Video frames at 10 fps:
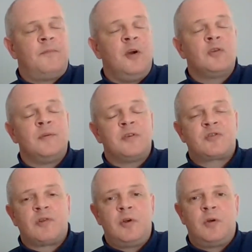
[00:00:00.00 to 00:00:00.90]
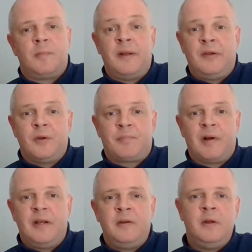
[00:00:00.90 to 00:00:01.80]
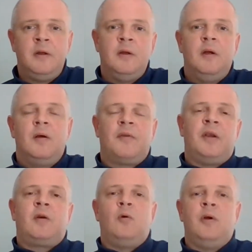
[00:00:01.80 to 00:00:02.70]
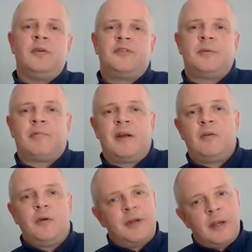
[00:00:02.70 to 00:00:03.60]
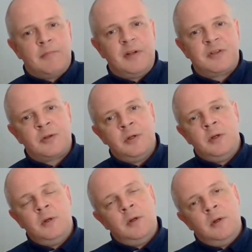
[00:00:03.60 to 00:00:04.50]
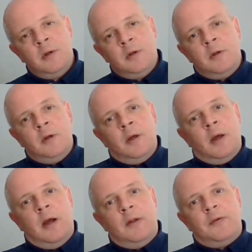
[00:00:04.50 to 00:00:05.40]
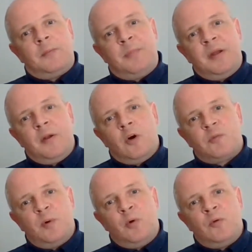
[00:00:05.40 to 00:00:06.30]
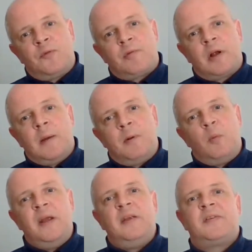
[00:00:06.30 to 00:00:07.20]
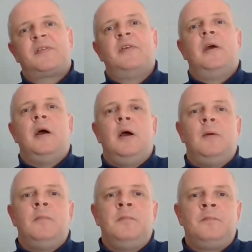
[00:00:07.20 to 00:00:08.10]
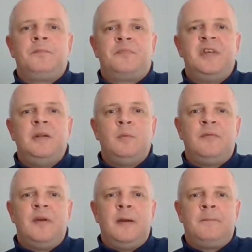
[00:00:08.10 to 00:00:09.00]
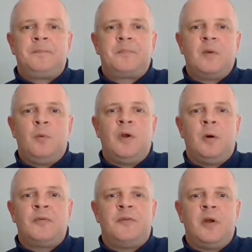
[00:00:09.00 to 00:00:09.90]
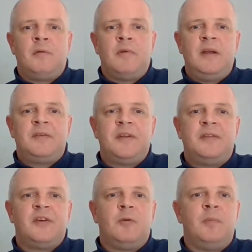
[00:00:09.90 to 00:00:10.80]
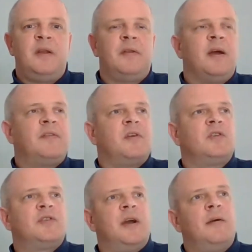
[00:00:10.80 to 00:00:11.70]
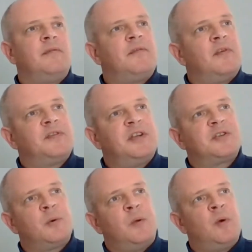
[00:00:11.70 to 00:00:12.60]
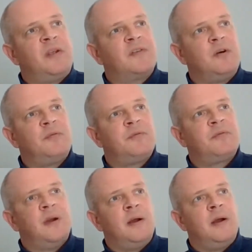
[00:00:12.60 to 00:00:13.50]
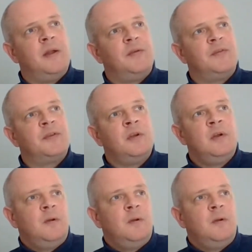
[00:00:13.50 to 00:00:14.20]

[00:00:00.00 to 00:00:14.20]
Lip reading: version of a stroke, a bleed in the brain. I think they call it a subarachnoid hemorrhage, and been in hospital for a couple of weeks dealing with it. When I was finally released, they told me that I should have 6 to 8 weeks off, and